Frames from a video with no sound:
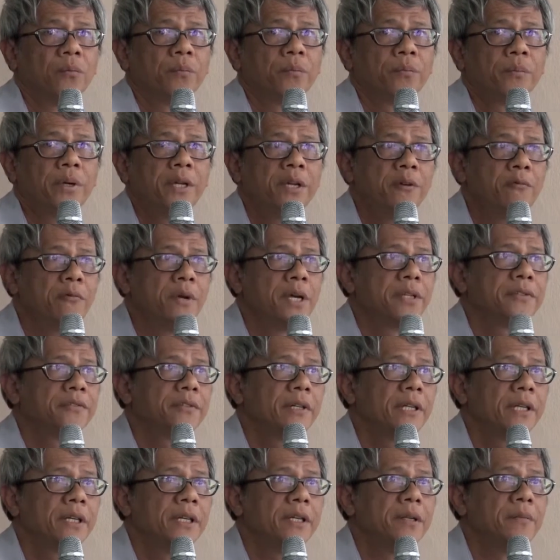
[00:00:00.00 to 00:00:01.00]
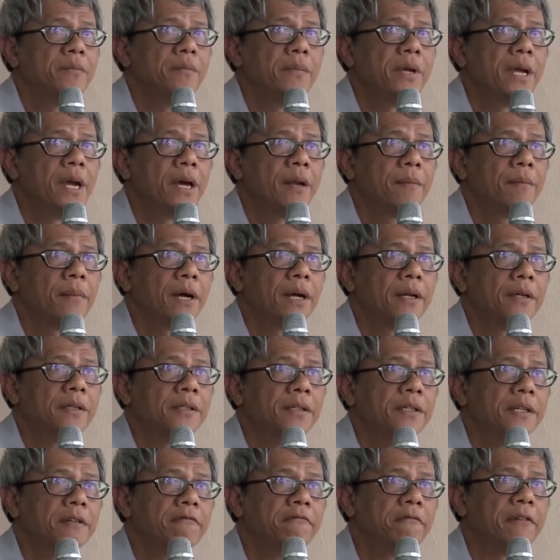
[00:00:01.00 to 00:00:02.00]
Previously in Myanmar,
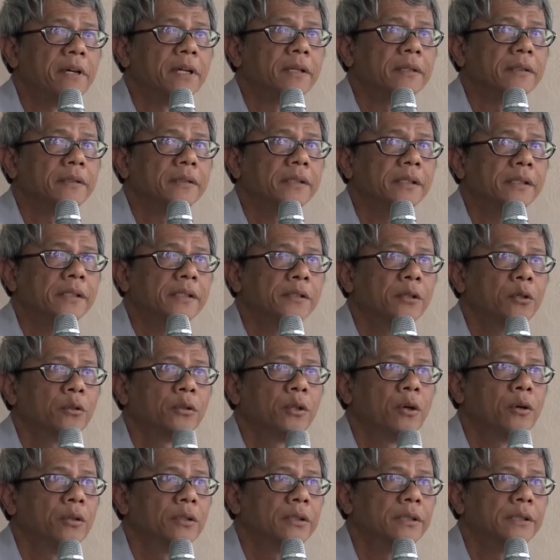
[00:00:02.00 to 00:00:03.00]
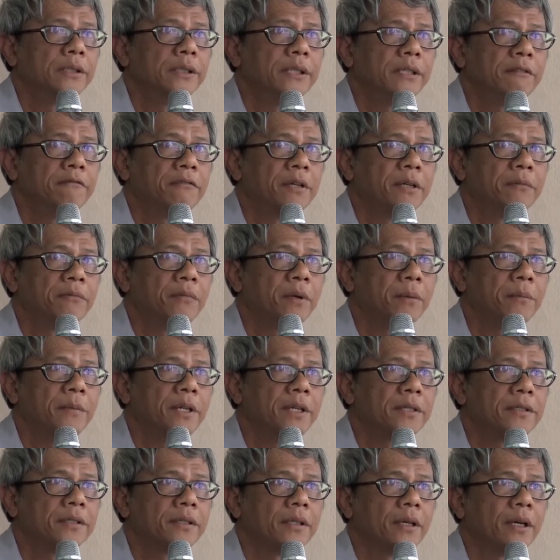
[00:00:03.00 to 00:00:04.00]
they're different. It's totally different from
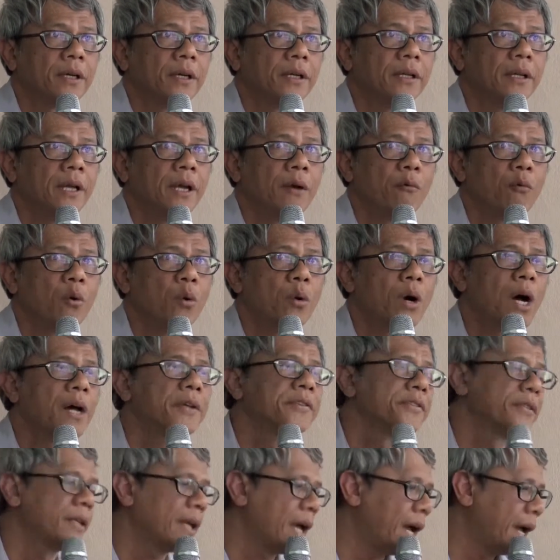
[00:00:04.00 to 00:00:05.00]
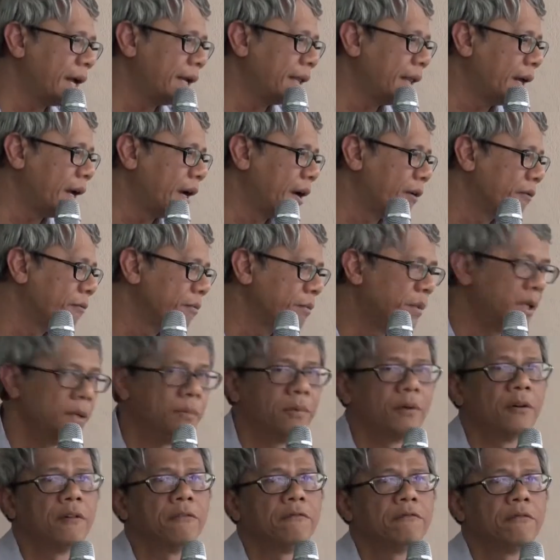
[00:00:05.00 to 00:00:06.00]
this. They will outside there
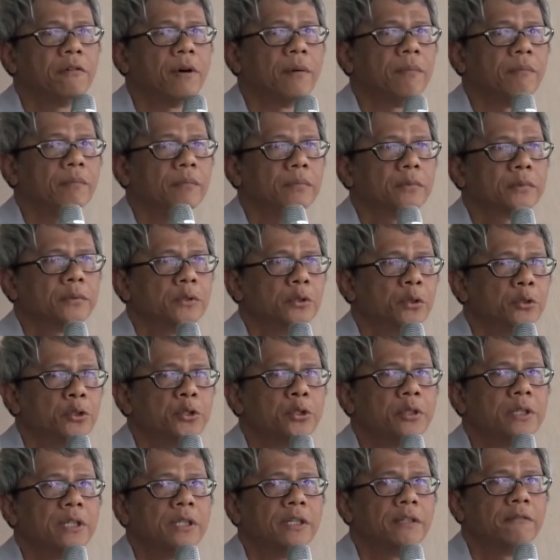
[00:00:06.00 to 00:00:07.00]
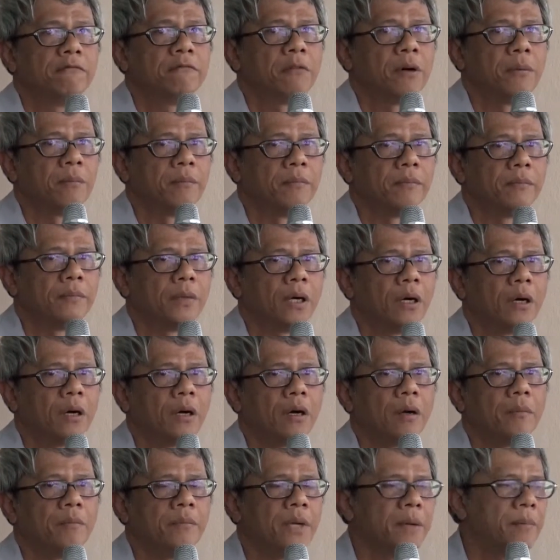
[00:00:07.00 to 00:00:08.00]
people from usually from
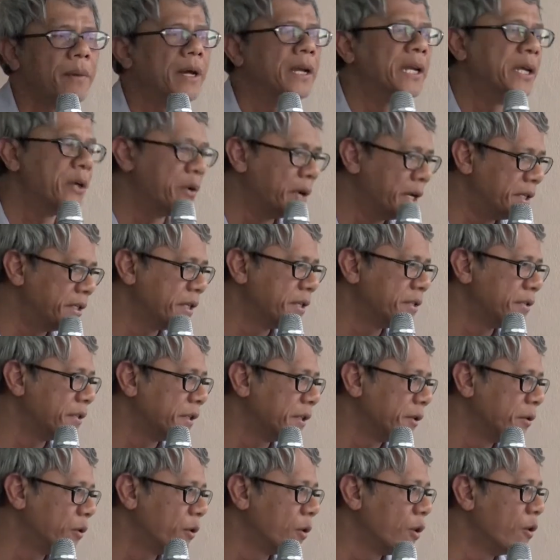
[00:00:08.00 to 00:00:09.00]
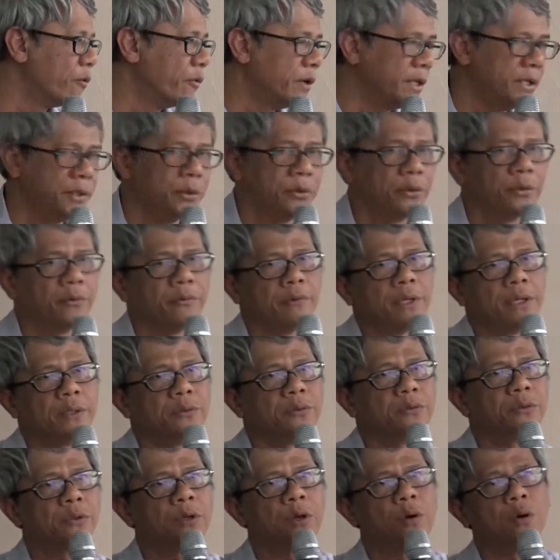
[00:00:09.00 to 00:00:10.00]
Myanmar News Agency to go with you when
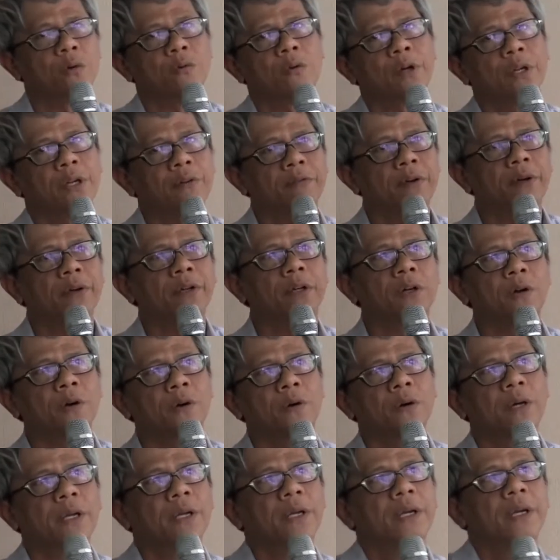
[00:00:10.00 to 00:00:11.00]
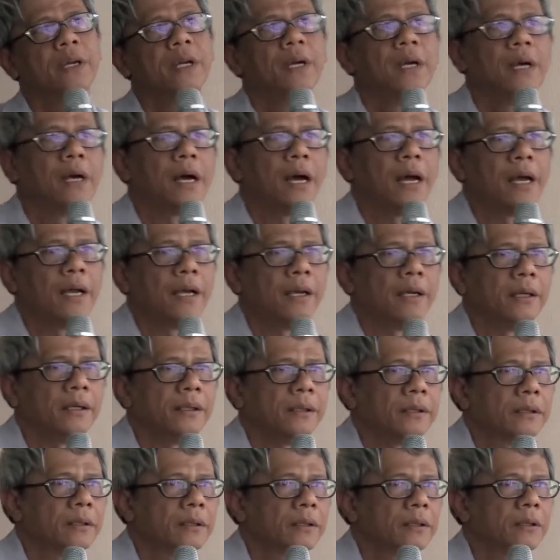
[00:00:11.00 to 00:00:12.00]
you go whatever you go.
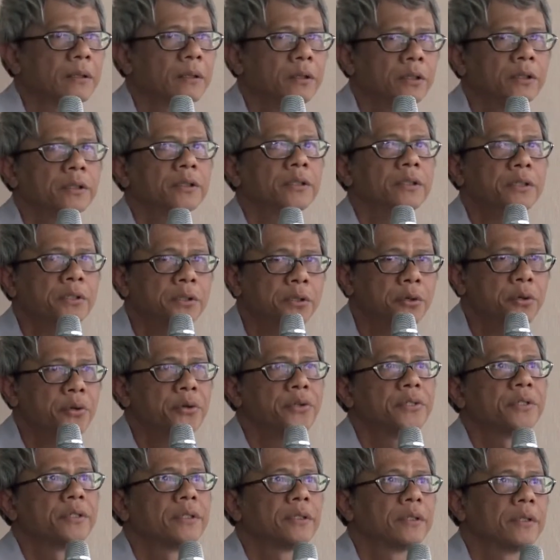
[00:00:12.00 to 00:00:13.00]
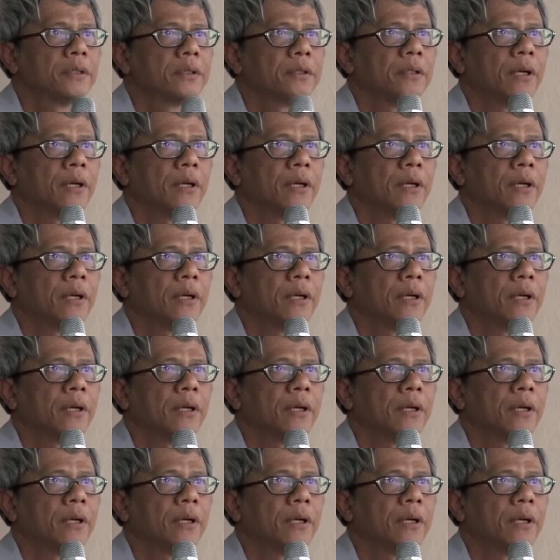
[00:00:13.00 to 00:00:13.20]
I got to use.